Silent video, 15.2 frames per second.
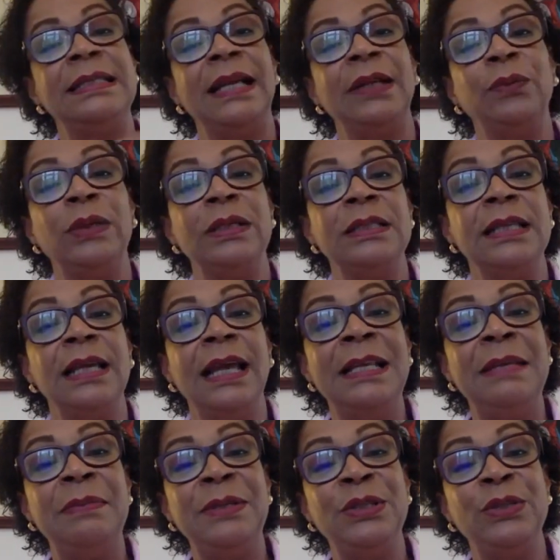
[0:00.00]
that was
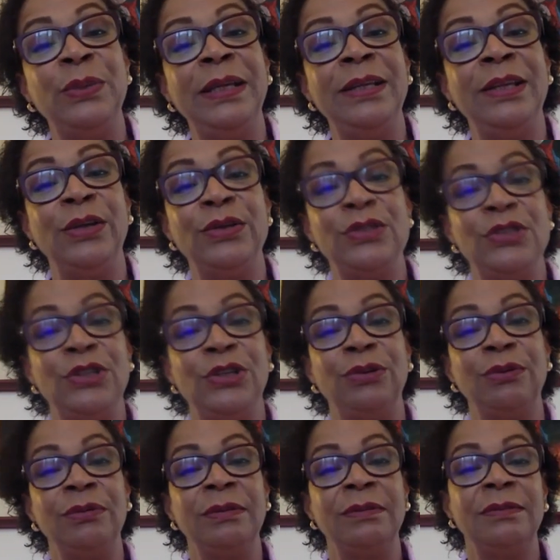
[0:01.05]
in between those two.
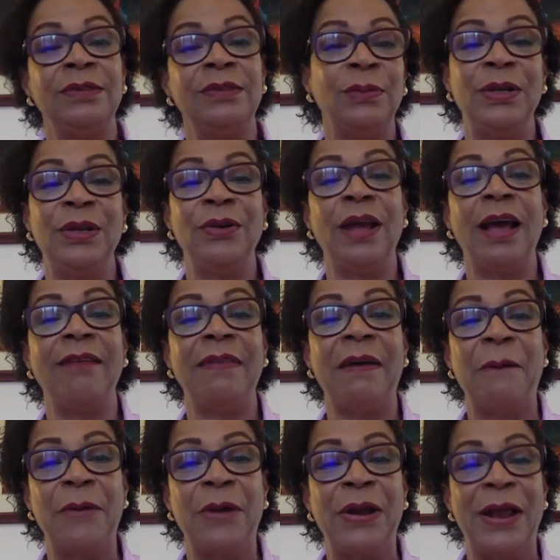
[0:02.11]
So we don't have
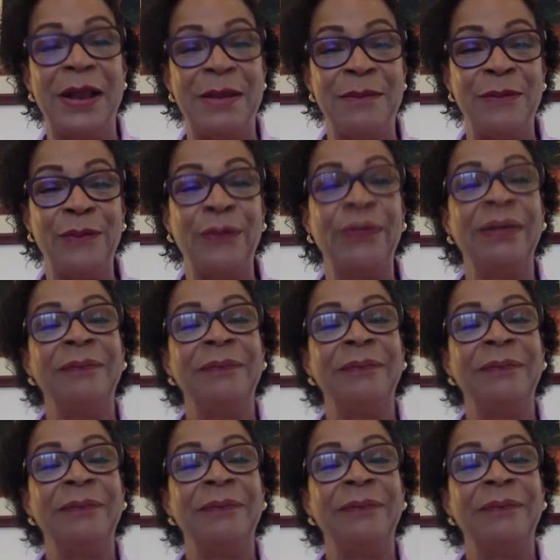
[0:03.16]
that one anymore.